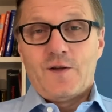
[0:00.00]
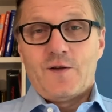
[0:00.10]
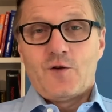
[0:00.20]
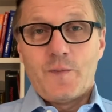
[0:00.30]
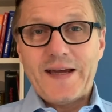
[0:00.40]

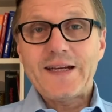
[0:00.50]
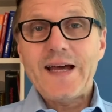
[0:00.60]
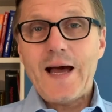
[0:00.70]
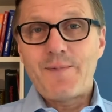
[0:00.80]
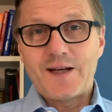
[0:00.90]
to make it
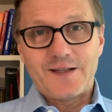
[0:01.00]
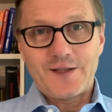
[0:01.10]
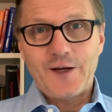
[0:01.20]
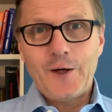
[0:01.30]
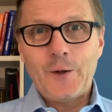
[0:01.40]
happen.
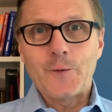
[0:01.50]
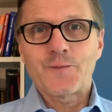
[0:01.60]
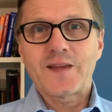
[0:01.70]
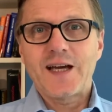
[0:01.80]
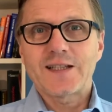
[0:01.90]
So
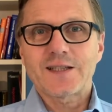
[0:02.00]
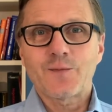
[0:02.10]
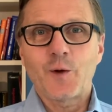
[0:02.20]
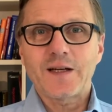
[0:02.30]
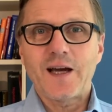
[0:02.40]
that's
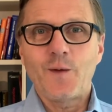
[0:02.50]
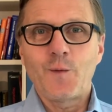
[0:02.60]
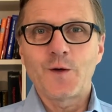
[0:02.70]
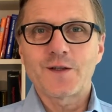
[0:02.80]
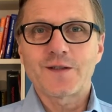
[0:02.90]
what I
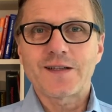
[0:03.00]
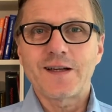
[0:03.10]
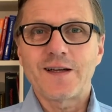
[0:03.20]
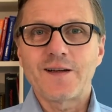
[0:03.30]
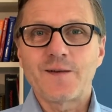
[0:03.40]
would
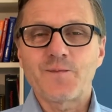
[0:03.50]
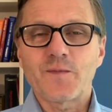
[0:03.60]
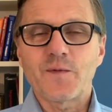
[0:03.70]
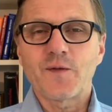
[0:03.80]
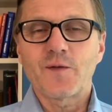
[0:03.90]
uh,
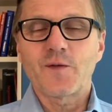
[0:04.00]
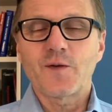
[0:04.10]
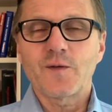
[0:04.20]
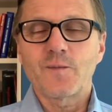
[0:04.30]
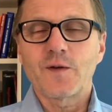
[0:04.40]

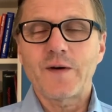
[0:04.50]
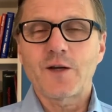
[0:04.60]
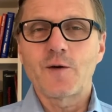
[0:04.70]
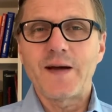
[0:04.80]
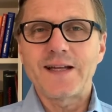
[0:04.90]

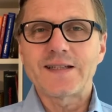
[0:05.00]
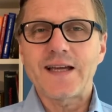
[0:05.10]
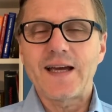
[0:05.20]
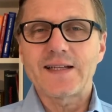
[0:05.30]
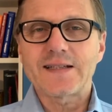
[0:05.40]
recommend
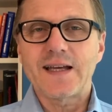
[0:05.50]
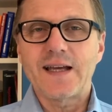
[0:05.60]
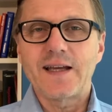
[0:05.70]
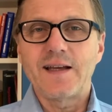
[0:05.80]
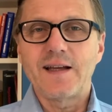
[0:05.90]
as
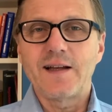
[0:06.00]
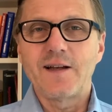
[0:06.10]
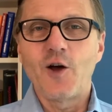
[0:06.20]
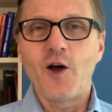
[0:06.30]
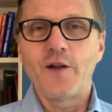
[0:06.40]
a, a
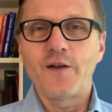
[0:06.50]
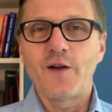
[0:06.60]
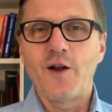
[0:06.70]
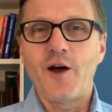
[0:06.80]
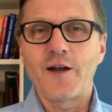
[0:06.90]

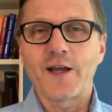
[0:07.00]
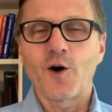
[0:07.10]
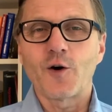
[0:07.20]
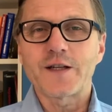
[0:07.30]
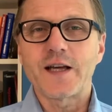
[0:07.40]
learn learning
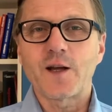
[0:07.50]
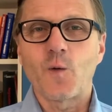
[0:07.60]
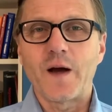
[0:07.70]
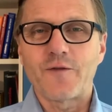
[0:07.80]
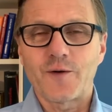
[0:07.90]
or a
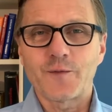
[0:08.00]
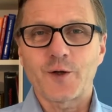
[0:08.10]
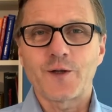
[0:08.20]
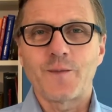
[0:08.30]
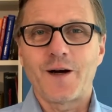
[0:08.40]
takeaway from
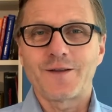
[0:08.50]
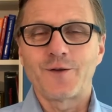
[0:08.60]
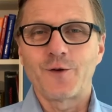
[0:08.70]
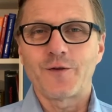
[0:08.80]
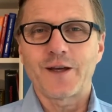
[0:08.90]
Doctor
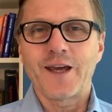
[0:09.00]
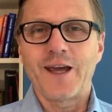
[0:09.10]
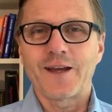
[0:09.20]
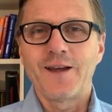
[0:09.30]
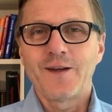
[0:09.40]
Martin Luther
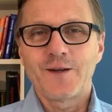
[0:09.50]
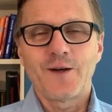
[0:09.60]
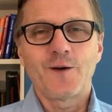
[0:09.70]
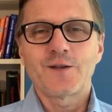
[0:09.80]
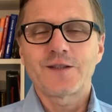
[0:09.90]
King. You
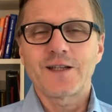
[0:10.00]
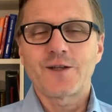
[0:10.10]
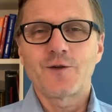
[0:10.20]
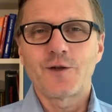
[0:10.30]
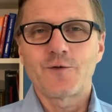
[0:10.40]
know, stick
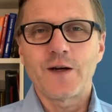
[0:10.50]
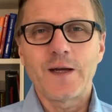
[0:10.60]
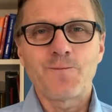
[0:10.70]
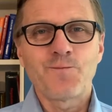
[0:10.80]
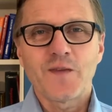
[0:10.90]
to your
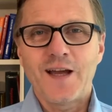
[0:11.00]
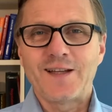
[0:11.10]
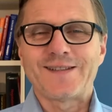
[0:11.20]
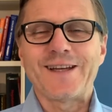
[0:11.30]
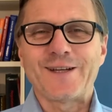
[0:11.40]
dream
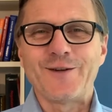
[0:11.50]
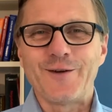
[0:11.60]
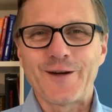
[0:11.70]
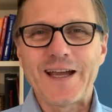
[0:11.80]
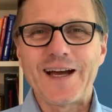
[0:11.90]
and stick to
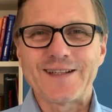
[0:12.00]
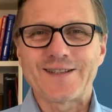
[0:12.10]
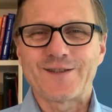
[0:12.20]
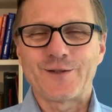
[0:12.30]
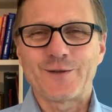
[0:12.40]
your
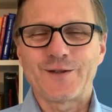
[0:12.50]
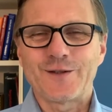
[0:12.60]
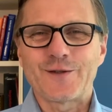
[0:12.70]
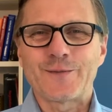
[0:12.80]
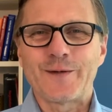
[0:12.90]
guns, so
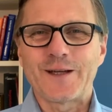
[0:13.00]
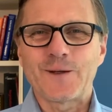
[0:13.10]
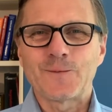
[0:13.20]
to speak.